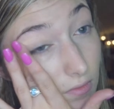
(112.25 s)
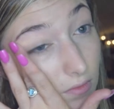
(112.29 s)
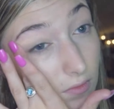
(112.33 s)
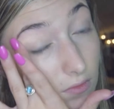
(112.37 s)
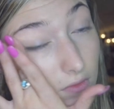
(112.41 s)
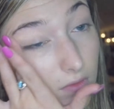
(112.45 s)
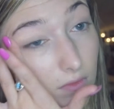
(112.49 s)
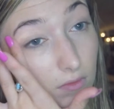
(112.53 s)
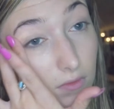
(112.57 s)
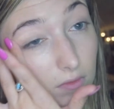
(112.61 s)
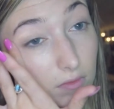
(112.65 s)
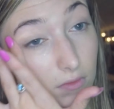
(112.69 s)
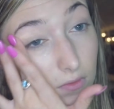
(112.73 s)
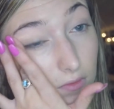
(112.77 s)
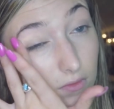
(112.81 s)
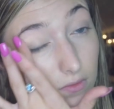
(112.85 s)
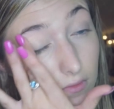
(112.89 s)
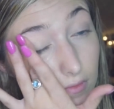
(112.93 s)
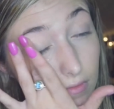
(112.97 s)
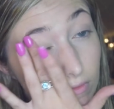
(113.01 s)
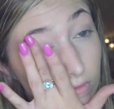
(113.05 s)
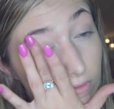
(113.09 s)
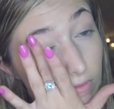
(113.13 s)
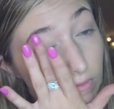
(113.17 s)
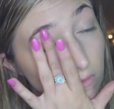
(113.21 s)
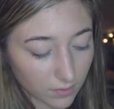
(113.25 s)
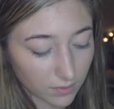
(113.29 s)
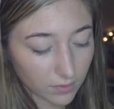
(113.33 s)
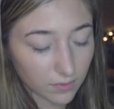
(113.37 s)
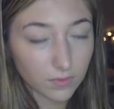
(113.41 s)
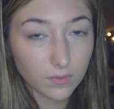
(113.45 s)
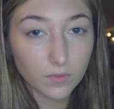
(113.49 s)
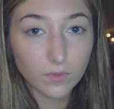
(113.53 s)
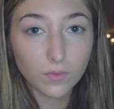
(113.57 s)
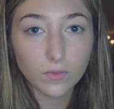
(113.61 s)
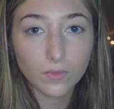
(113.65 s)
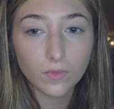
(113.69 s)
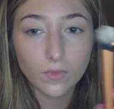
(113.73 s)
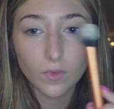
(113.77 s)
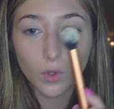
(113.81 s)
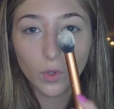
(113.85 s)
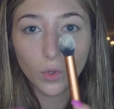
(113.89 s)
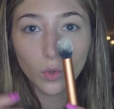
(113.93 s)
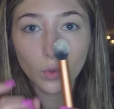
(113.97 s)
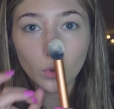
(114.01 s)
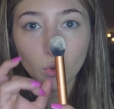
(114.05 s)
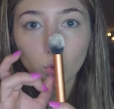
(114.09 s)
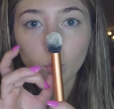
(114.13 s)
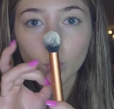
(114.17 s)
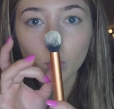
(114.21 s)
primer because why invest in another
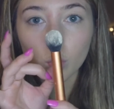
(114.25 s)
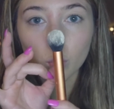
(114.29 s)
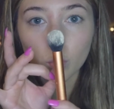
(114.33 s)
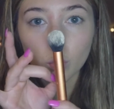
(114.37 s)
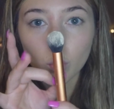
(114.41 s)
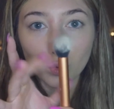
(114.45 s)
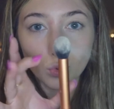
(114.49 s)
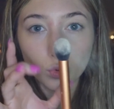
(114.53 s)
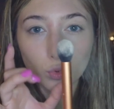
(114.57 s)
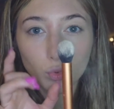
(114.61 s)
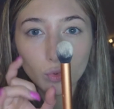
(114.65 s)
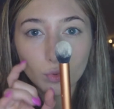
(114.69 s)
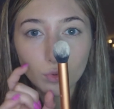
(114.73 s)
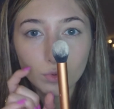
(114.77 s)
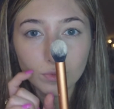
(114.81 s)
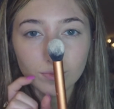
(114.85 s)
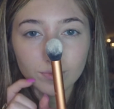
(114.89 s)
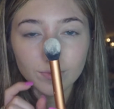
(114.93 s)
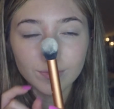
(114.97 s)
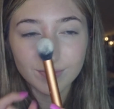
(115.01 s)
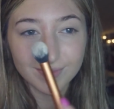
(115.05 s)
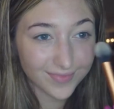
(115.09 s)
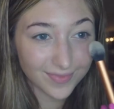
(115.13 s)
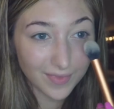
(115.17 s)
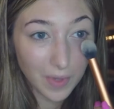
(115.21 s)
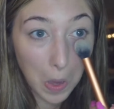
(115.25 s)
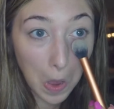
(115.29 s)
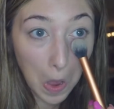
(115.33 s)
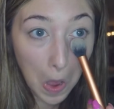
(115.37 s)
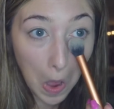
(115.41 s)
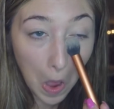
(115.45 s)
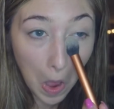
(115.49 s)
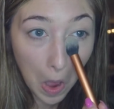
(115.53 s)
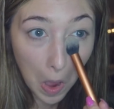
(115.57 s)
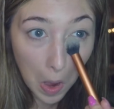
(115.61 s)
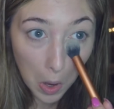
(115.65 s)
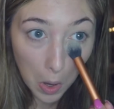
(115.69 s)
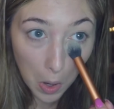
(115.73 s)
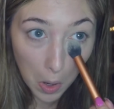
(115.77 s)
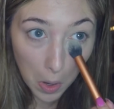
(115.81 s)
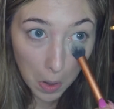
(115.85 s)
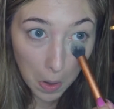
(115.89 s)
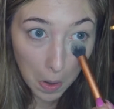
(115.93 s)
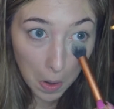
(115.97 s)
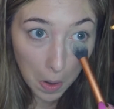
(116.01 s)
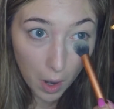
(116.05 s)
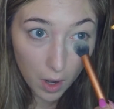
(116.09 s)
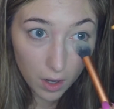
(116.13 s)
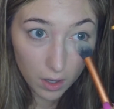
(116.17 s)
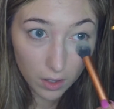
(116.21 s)
product when you have one that works perfectly fine?
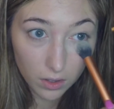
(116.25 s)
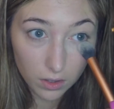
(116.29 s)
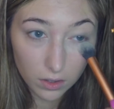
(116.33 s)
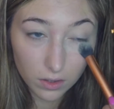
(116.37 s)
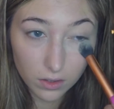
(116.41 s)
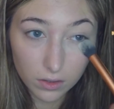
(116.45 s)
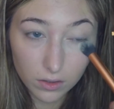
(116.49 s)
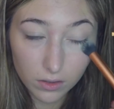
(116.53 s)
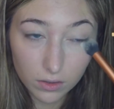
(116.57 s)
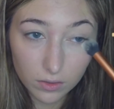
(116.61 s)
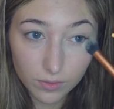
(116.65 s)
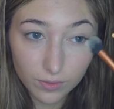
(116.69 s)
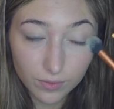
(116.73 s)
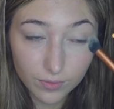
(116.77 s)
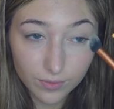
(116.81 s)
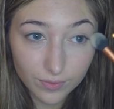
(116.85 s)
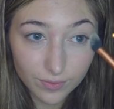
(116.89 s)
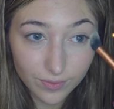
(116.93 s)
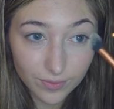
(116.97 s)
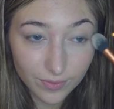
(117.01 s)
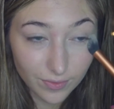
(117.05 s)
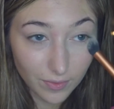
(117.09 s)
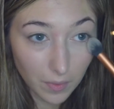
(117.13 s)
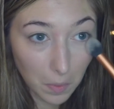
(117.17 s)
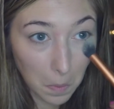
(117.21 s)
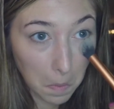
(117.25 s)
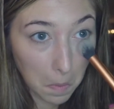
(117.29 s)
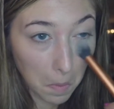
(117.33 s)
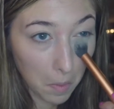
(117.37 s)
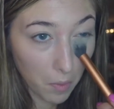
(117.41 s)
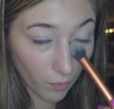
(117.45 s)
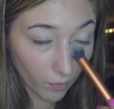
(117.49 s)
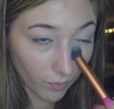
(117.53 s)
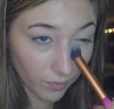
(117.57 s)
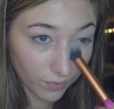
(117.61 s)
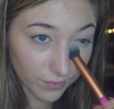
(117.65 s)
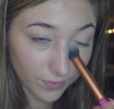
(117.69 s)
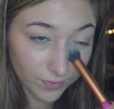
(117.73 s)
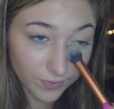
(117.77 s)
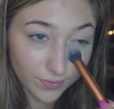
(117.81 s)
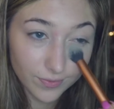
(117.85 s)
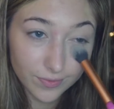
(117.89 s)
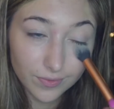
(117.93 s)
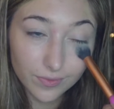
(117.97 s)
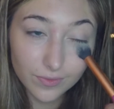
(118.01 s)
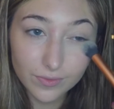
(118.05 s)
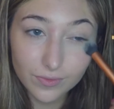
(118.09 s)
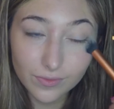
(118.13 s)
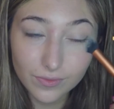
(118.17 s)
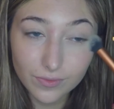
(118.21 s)
So I'm setting that all with a Laura
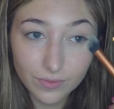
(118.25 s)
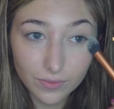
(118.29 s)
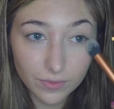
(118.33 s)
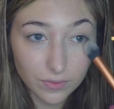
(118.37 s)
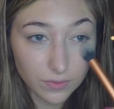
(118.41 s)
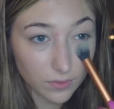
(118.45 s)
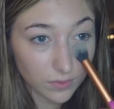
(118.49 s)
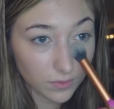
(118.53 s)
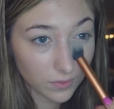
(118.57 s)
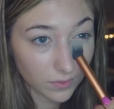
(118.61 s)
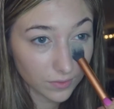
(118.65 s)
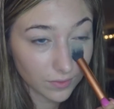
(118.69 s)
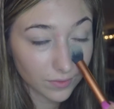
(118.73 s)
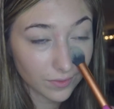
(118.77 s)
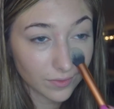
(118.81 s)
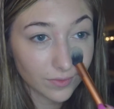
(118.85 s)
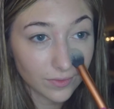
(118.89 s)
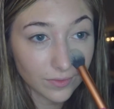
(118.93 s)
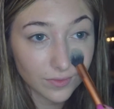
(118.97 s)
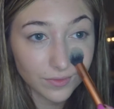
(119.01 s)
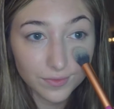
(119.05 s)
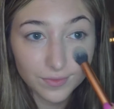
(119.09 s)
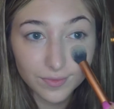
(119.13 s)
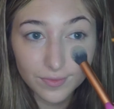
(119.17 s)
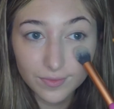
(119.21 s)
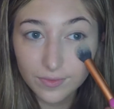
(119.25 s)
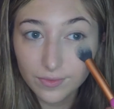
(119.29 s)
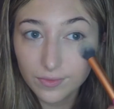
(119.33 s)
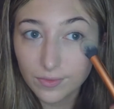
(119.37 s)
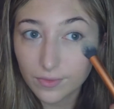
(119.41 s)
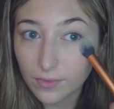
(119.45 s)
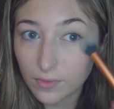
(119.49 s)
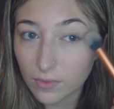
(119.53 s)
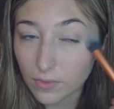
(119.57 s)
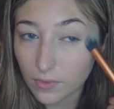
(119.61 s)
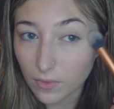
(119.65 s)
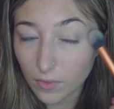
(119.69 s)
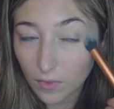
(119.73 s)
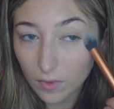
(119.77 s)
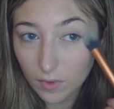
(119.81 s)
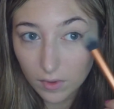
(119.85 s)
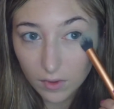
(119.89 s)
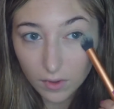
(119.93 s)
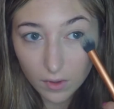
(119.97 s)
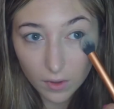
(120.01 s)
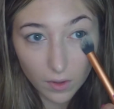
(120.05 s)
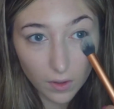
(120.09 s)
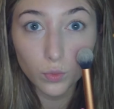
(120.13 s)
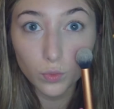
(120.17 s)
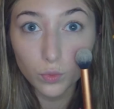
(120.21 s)
Mercier translucent setting powder. I'm
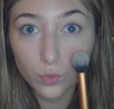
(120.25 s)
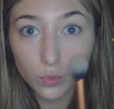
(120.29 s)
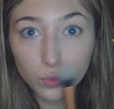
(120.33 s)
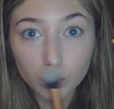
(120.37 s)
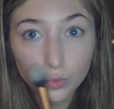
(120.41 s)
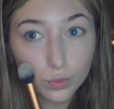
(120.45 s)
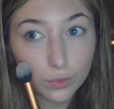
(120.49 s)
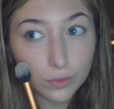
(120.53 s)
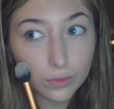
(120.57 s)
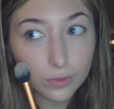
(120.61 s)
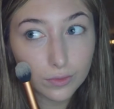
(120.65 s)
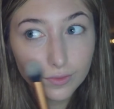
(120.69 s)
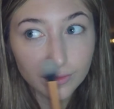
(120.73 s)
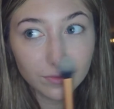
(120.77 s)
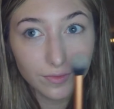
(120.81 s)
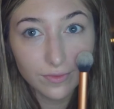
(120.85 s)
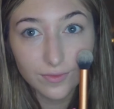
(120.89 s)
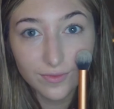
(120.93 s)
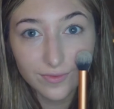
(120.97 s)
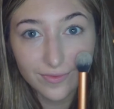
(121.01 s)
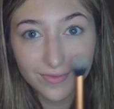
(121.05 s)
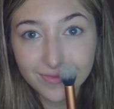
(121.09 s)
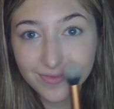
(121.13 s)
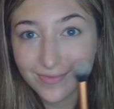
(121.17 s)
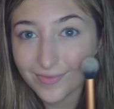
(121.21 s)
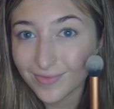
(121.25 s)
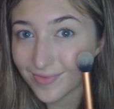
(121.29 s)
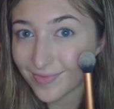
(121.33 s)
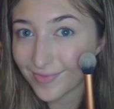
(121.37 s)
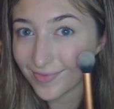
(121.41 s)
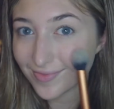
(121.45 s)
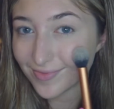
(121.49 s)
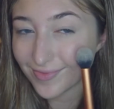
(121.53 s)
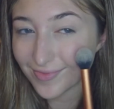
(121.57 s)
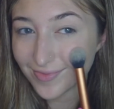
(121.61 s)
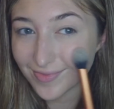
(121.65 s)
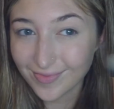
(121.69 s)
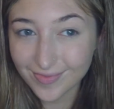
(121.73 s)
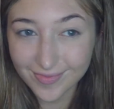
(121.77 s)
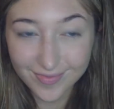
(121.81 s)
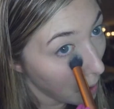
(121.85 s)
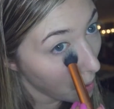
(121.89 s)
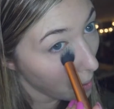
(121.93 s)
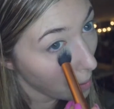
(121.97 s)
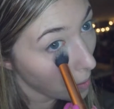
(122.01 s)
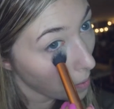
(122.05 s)
setting the concealer under my eyeballs, on my